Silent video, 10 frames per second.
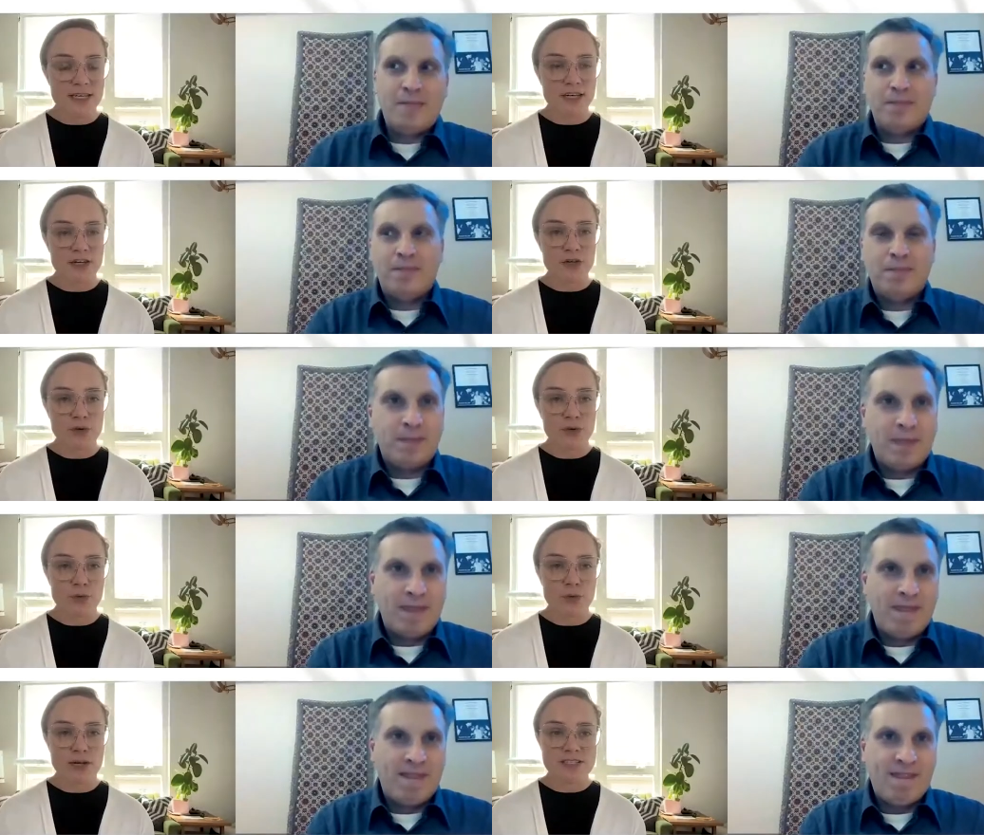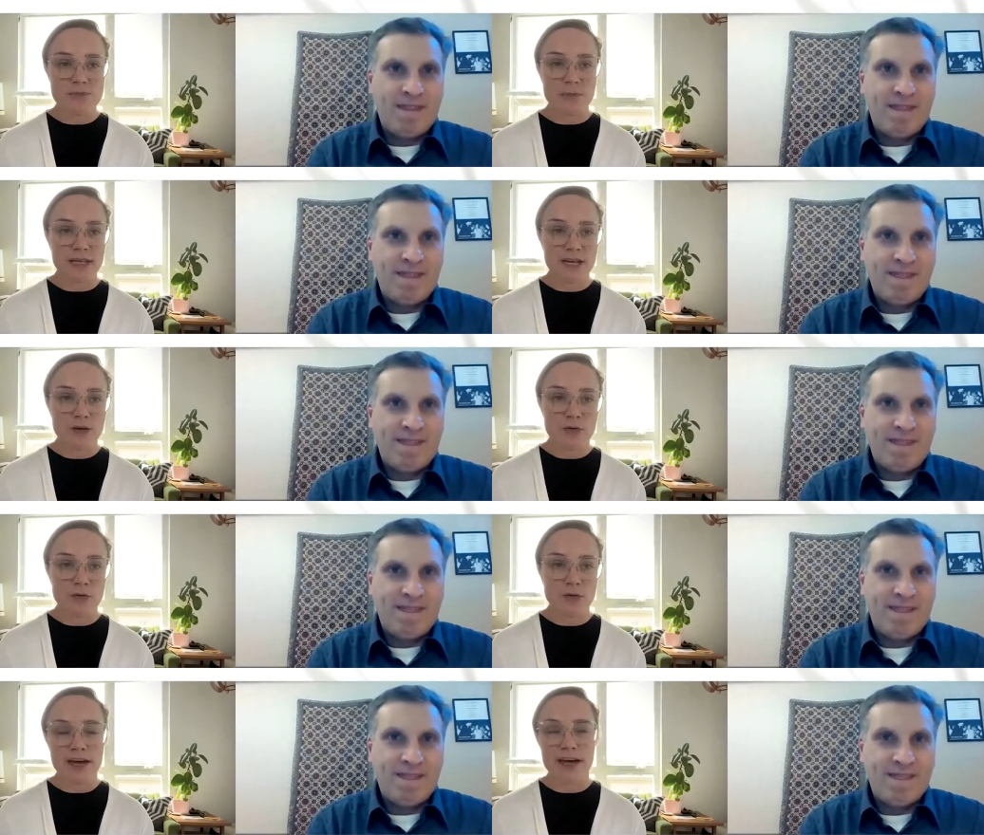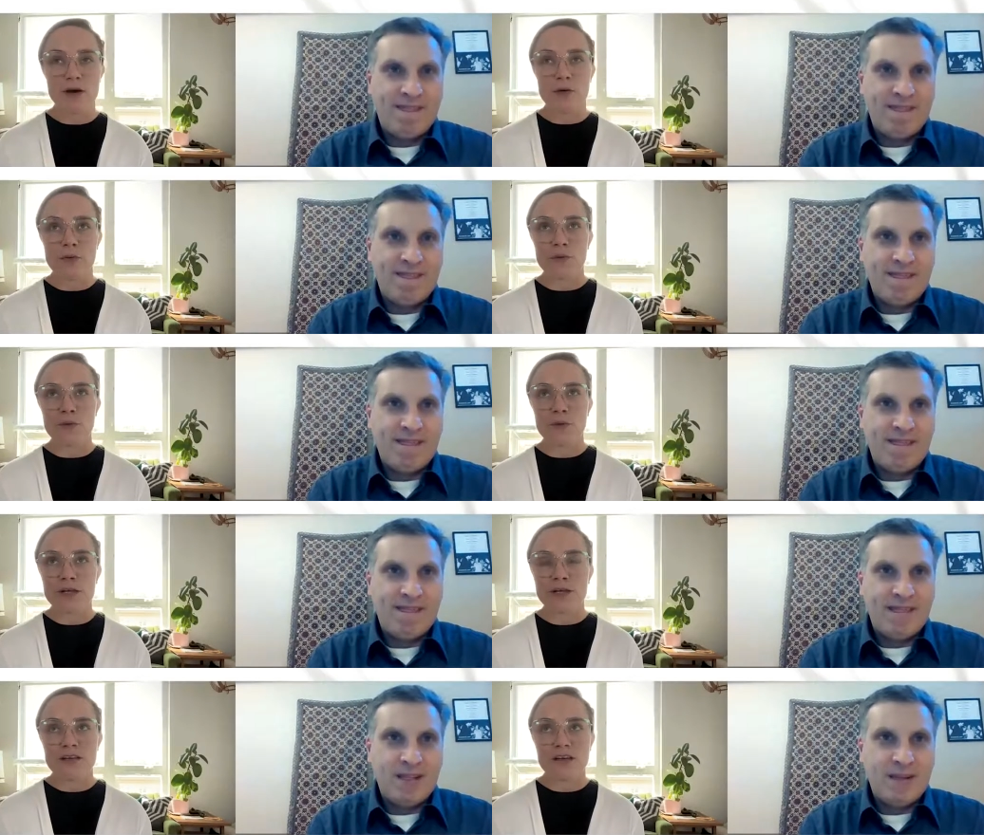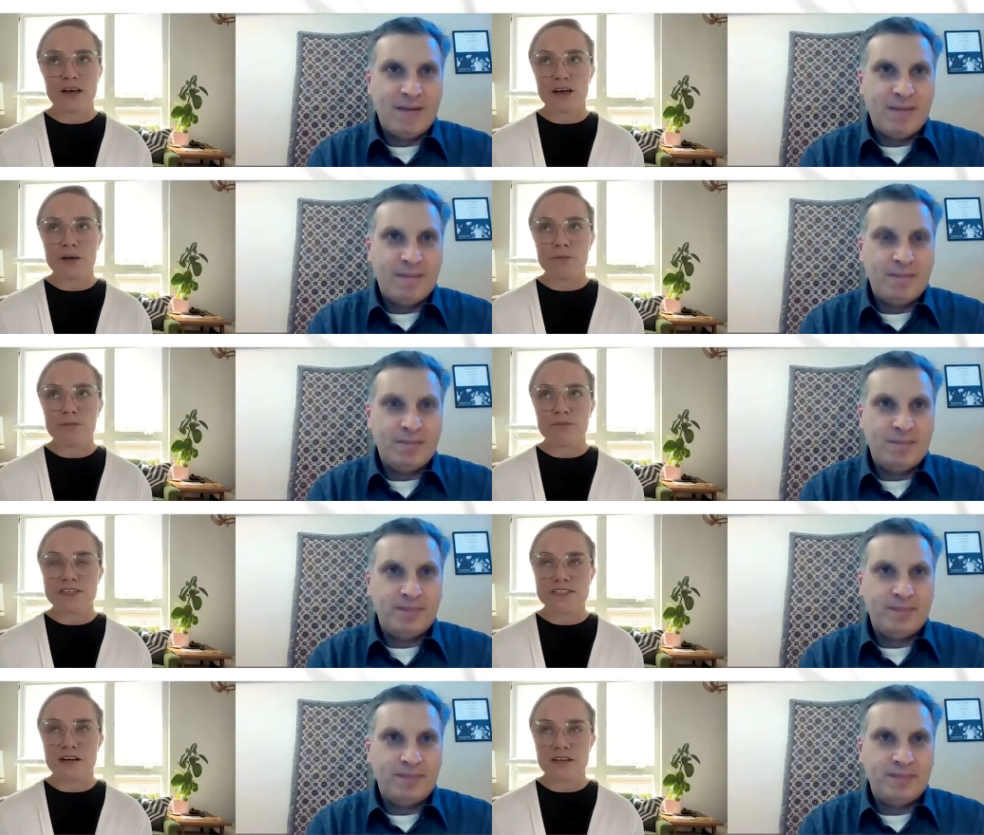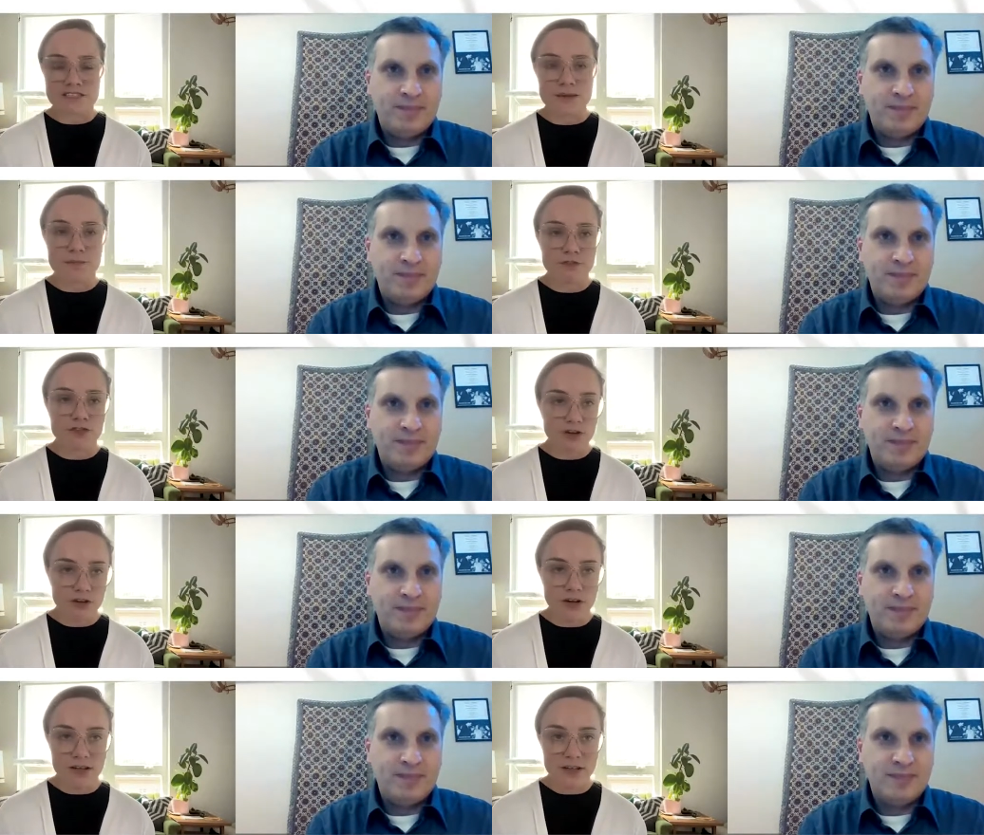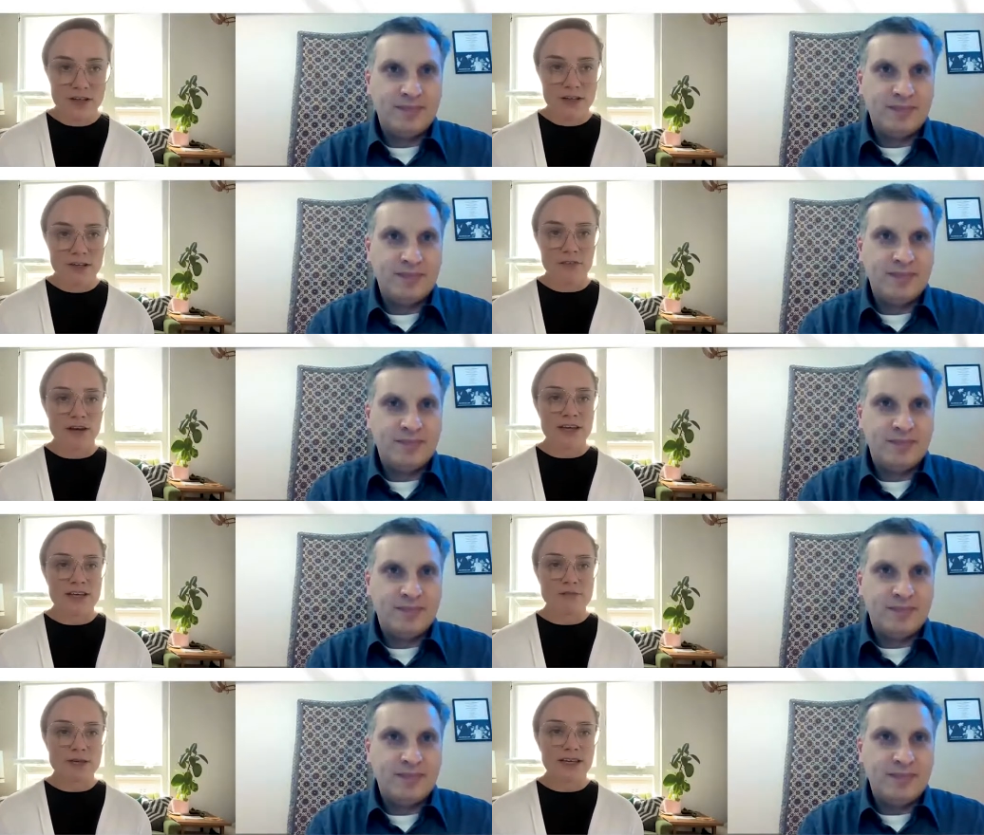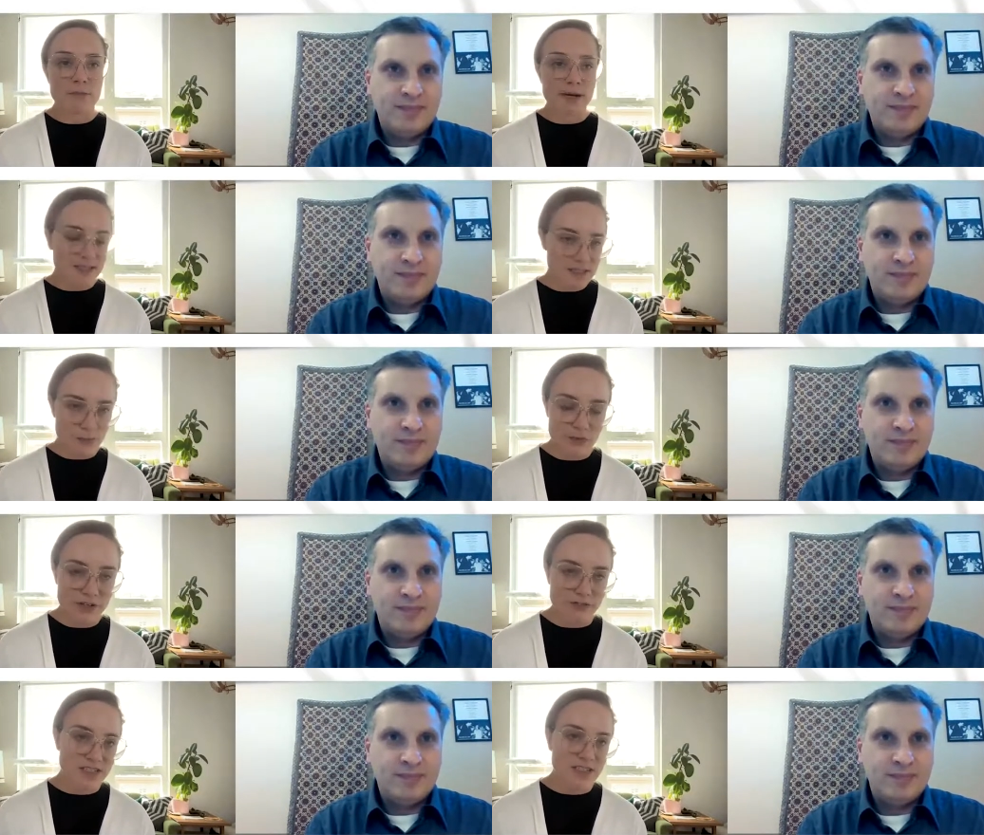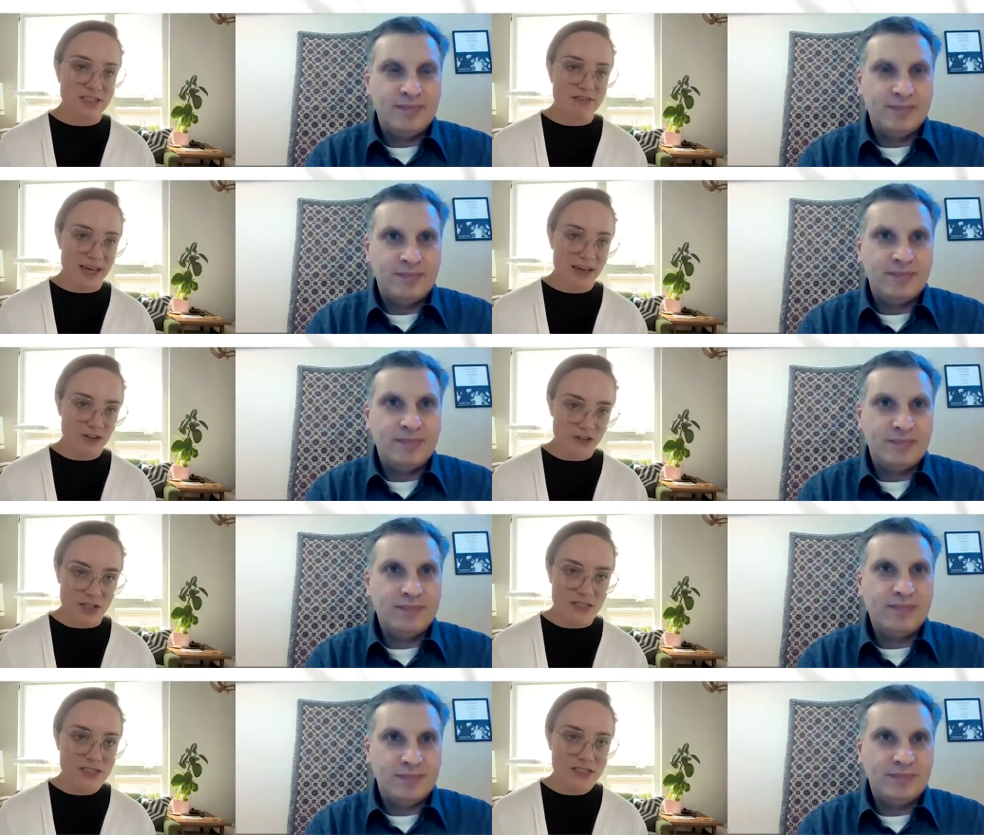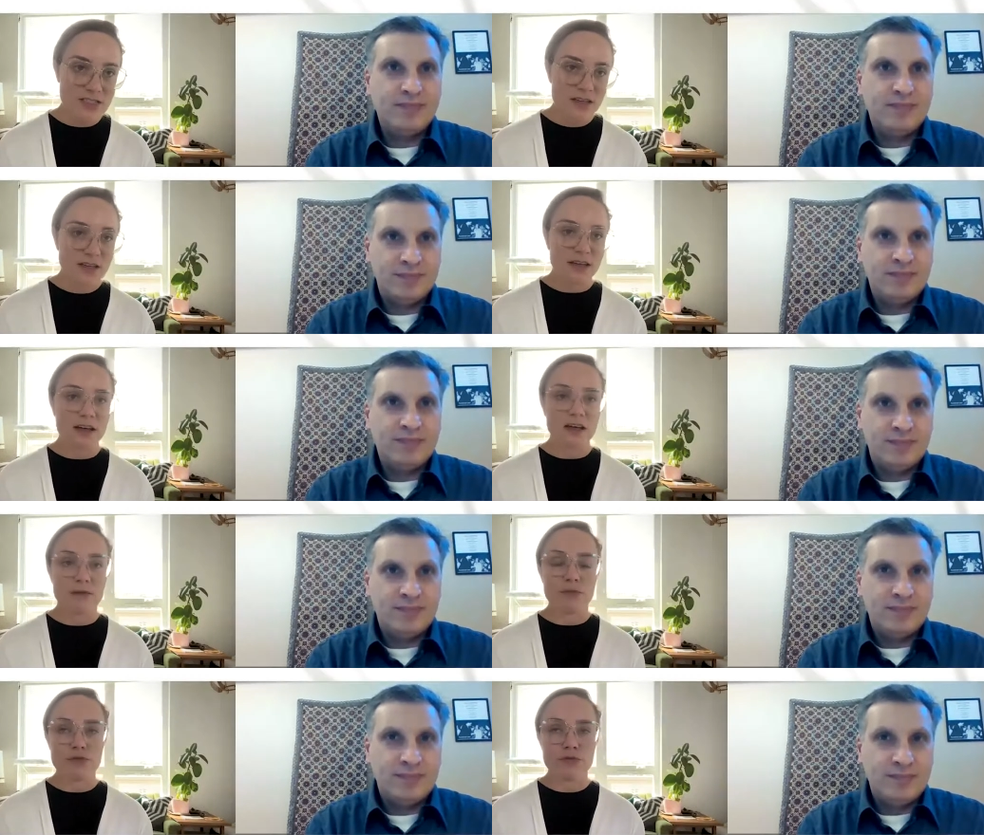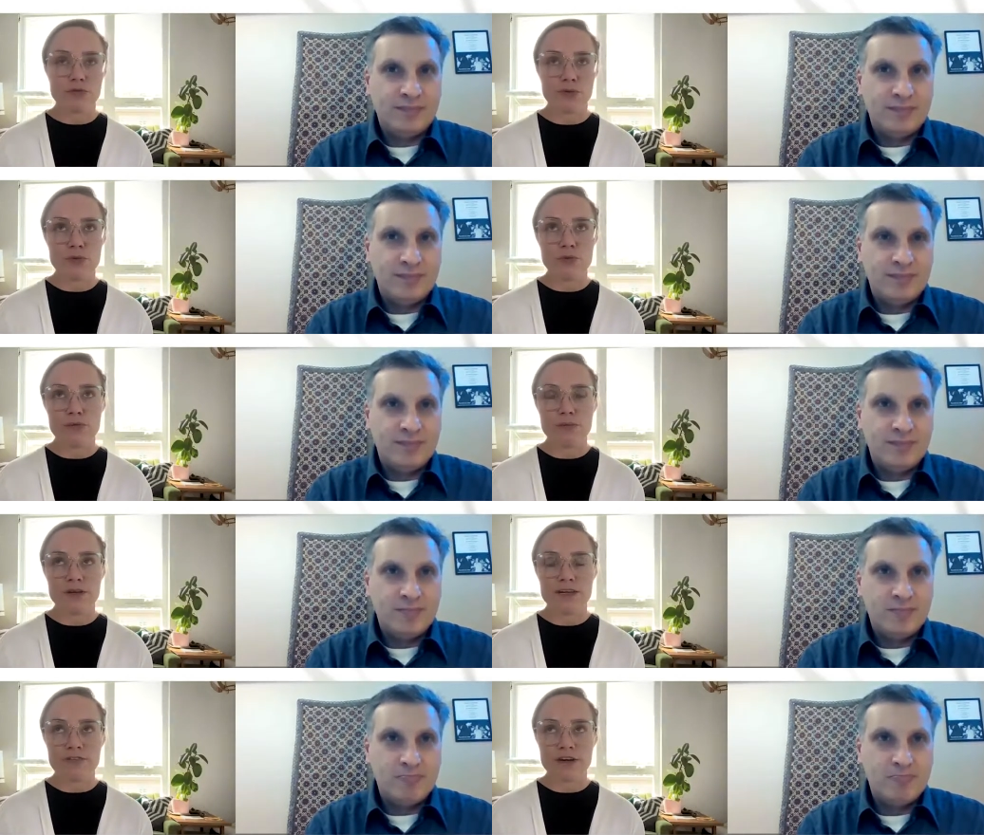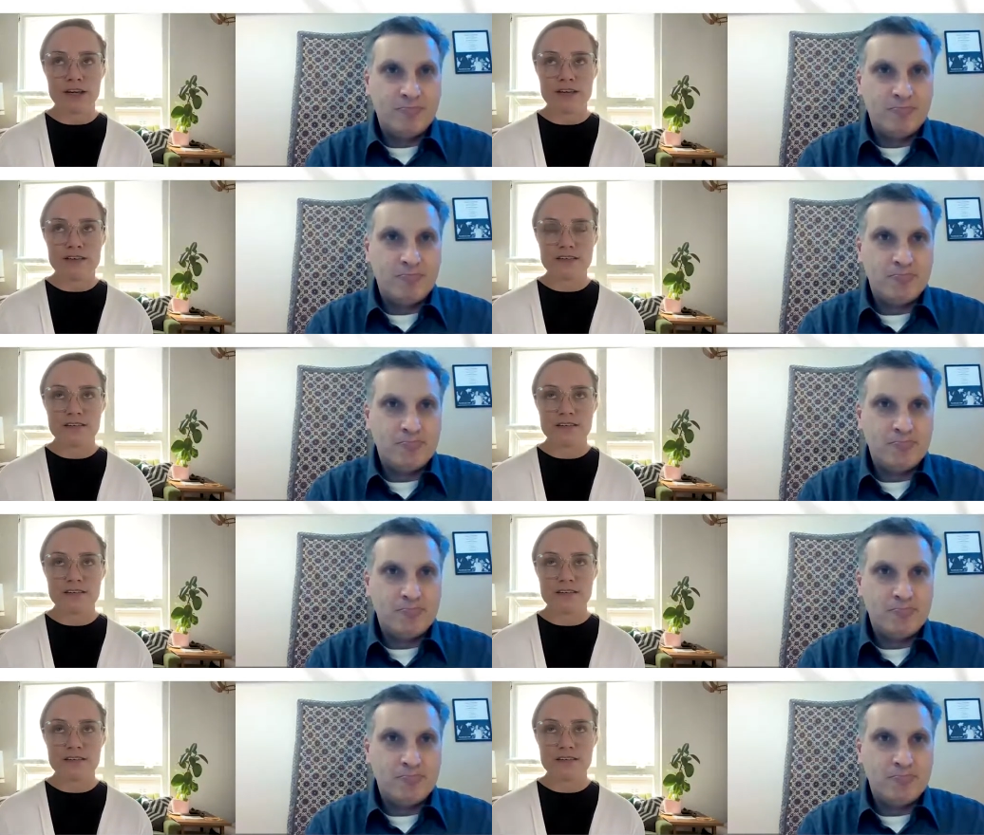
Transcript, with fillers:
Speaker 1: can you explain how um, this concept of genre, right, as making possible different sets of actions um, through different